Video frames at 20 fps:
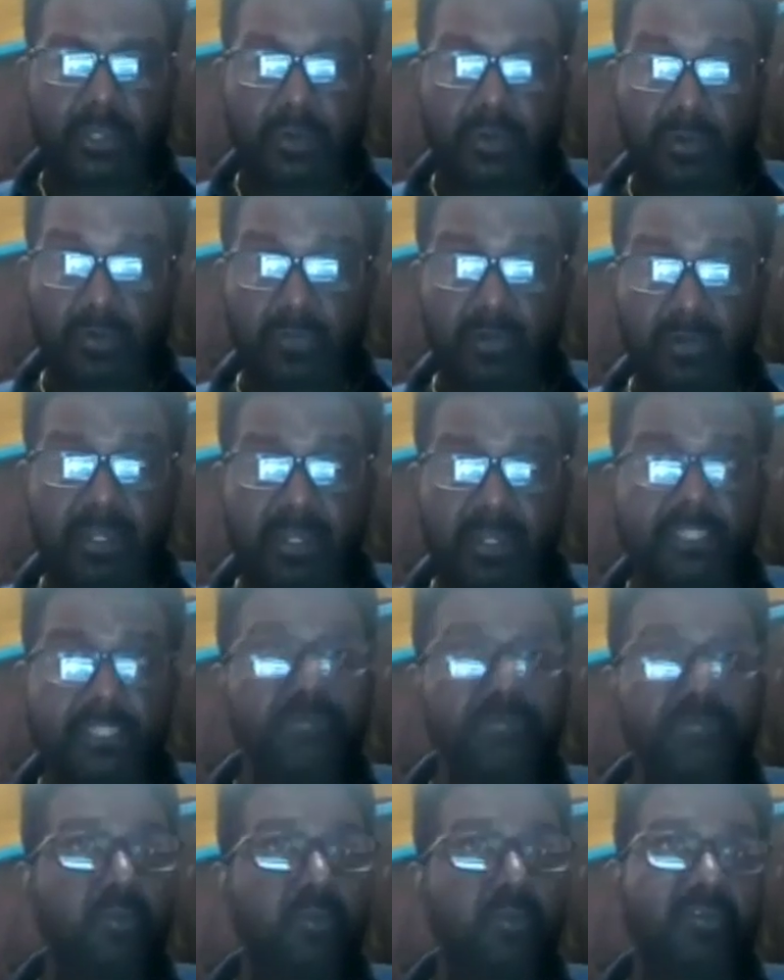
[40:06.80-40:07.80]
good for
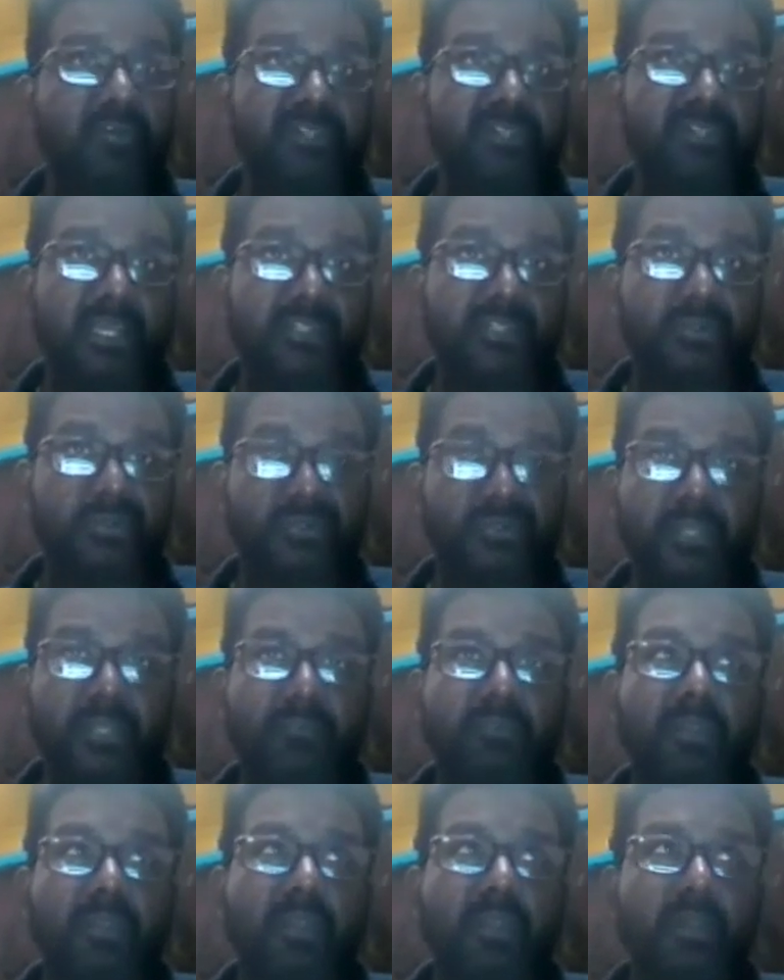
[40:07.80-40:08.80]
teaching profession. As you
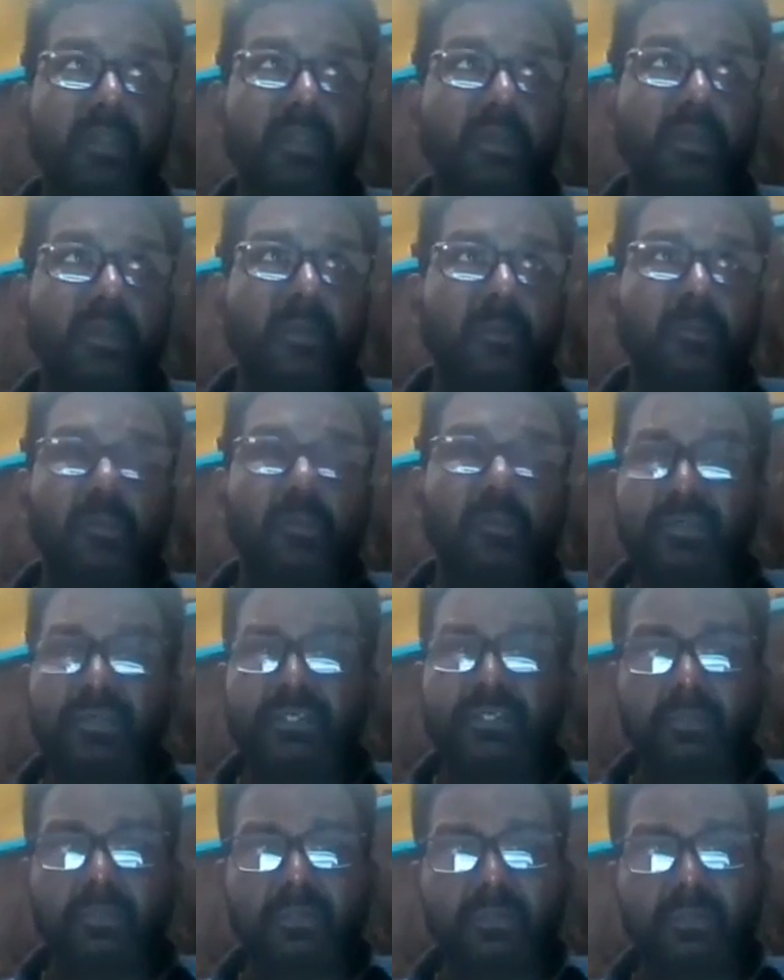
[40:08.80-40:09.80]
see,
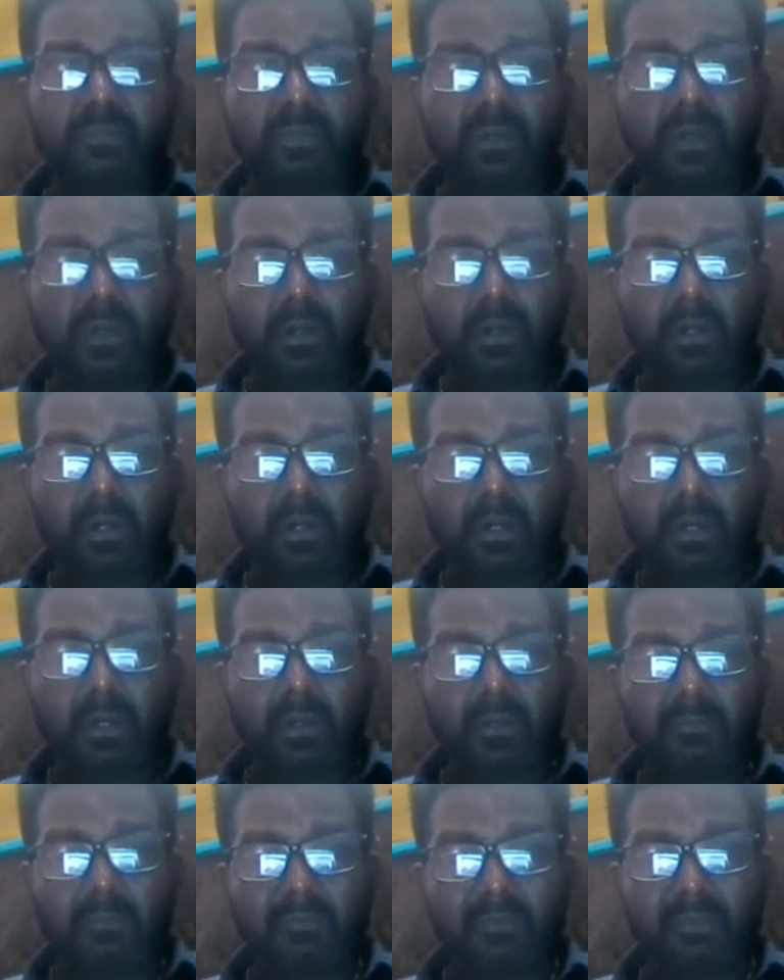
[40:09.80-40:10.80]
most of them
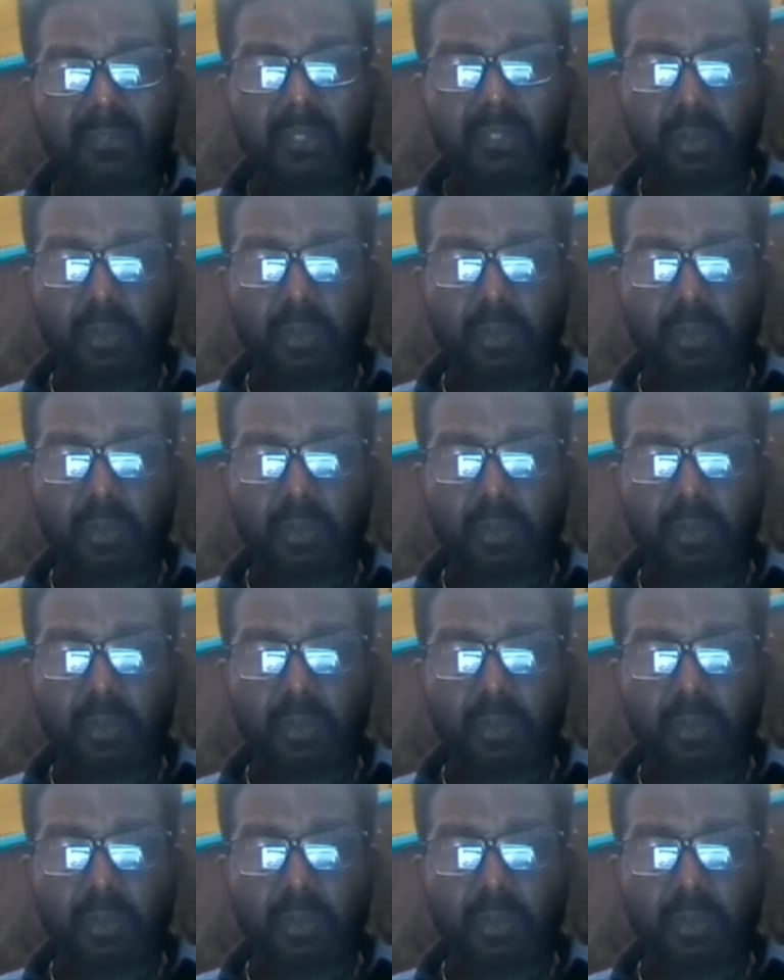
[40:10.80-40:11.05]
they do